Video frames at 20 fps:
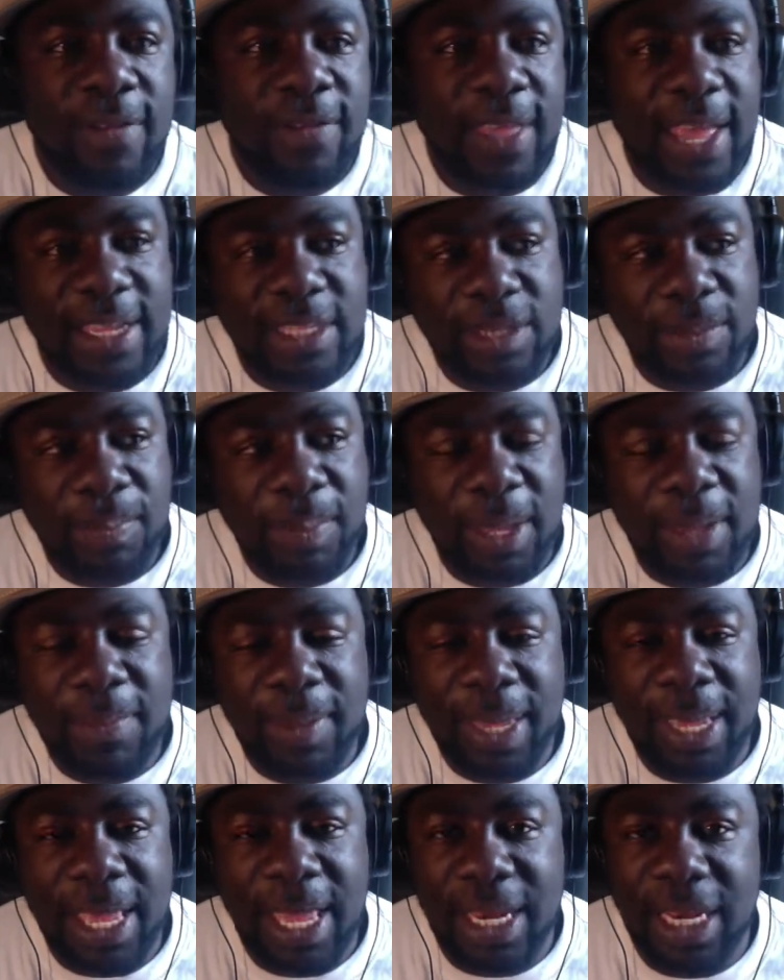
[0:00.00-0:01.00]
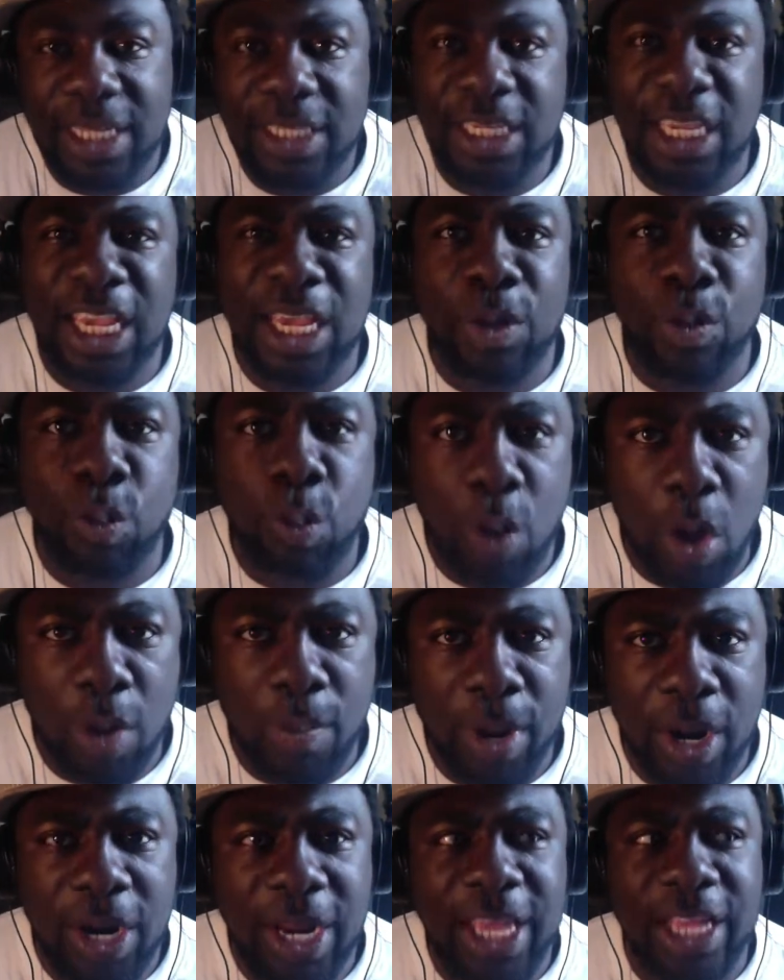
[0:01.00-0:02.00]
That's a BB gun. It's in
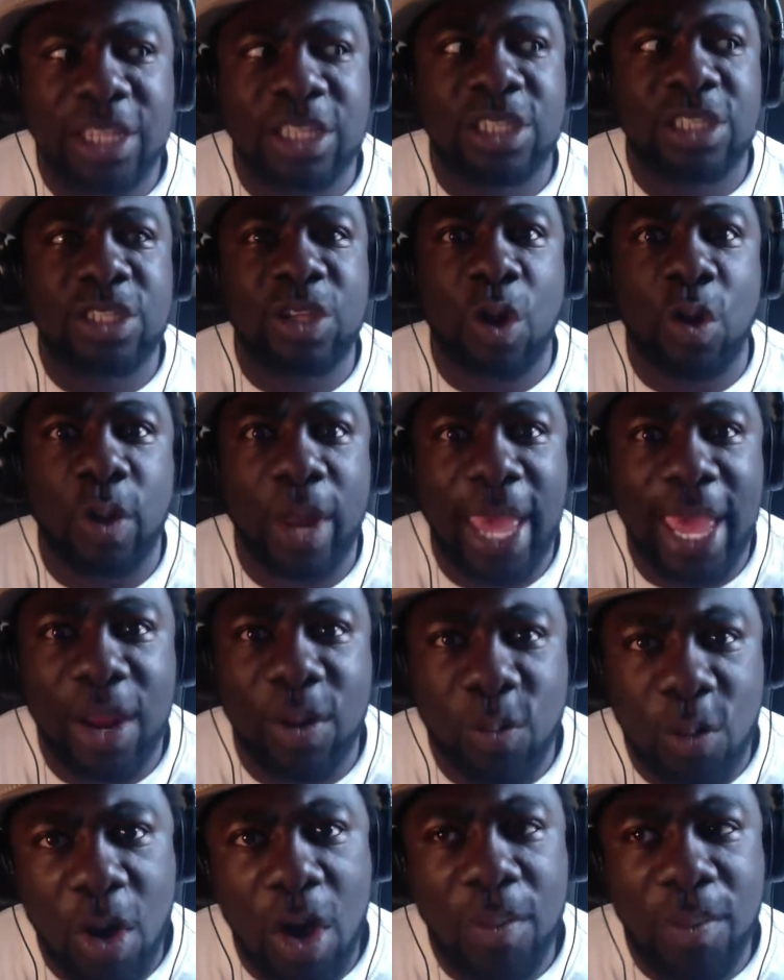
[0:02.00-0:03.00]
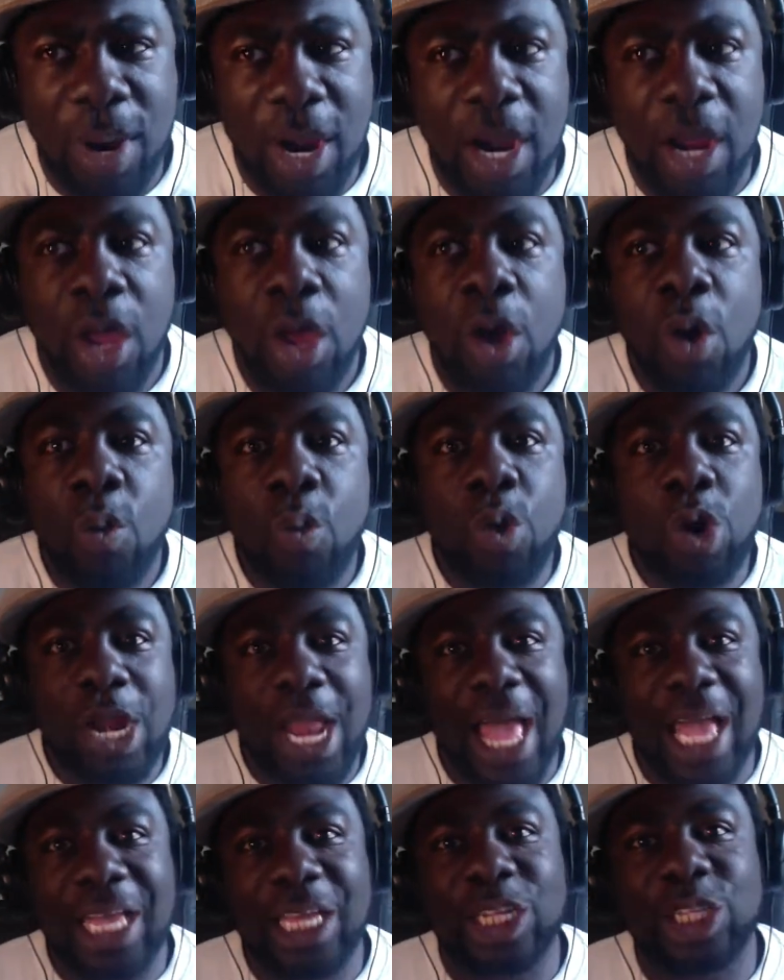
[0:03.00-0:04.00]
Walmart. It's sold at Walmart. We're
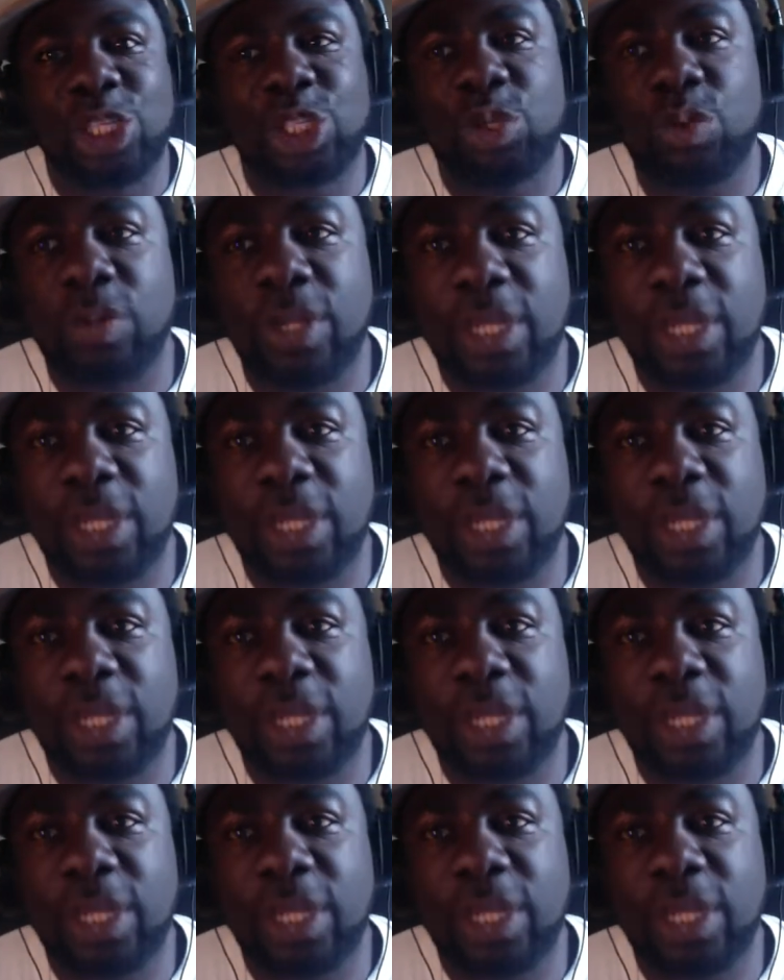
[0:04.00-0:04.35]
not gonna shoot